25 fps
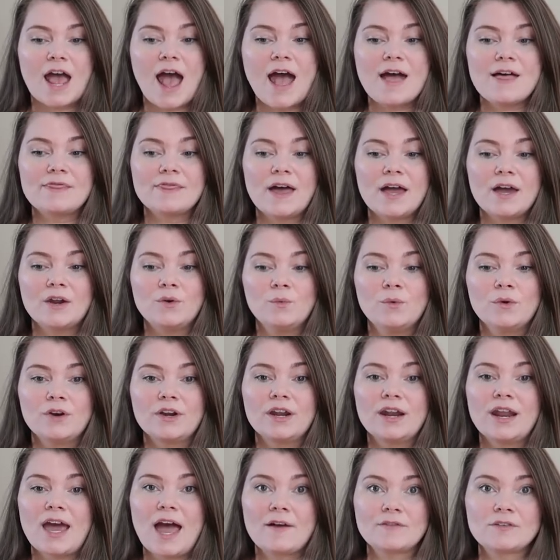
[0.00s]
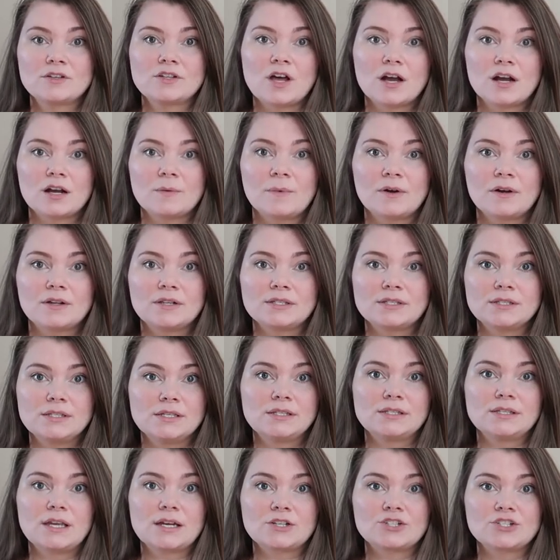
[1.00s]
and then we're going to have to talk about C
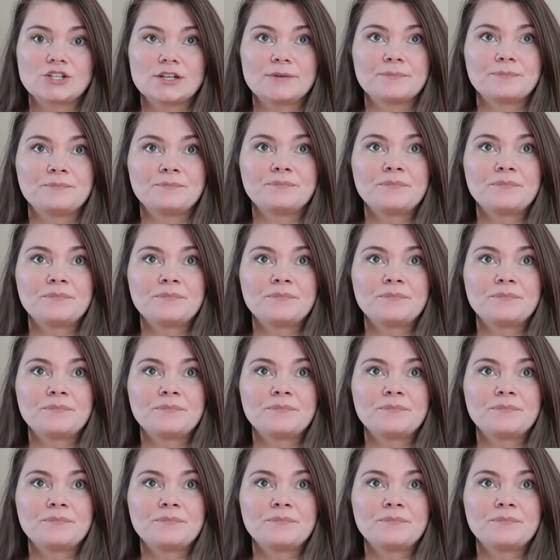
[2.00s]
section